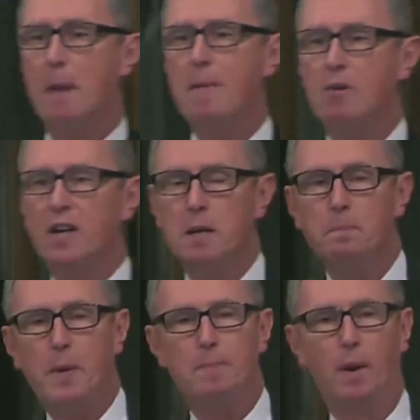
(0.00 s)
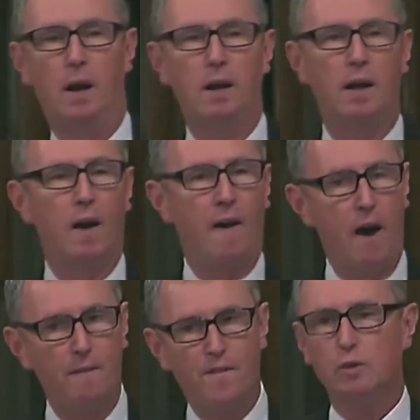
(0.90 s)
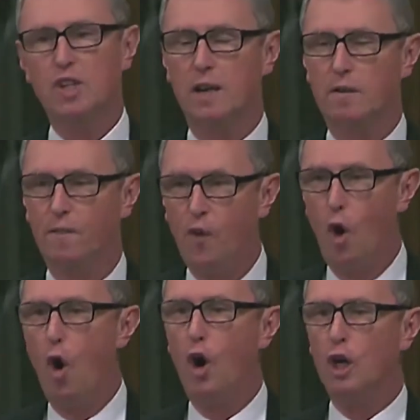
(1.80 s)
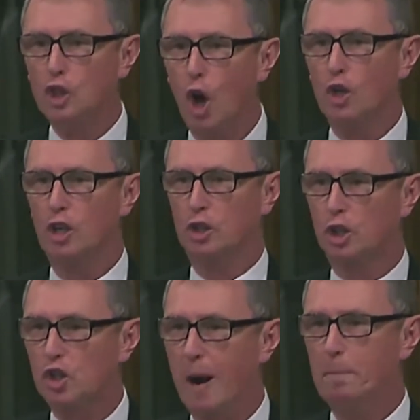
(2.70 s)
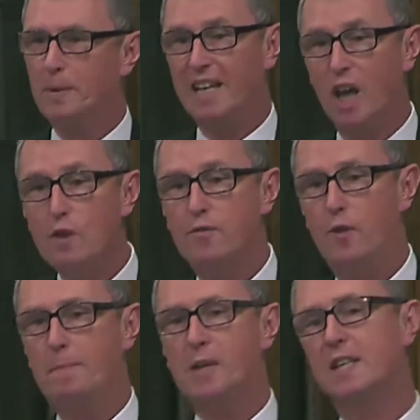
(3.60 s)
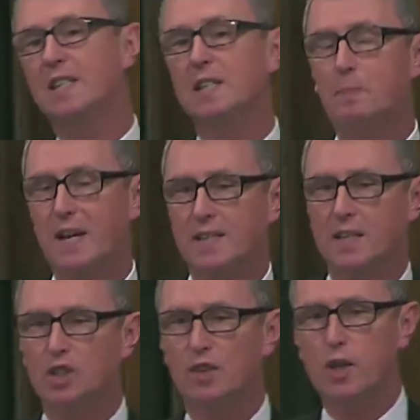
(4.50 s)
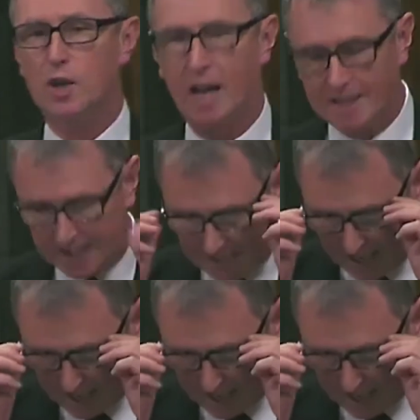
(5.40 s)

the American people uh, voted for Donald Trump get over it because he's President of the United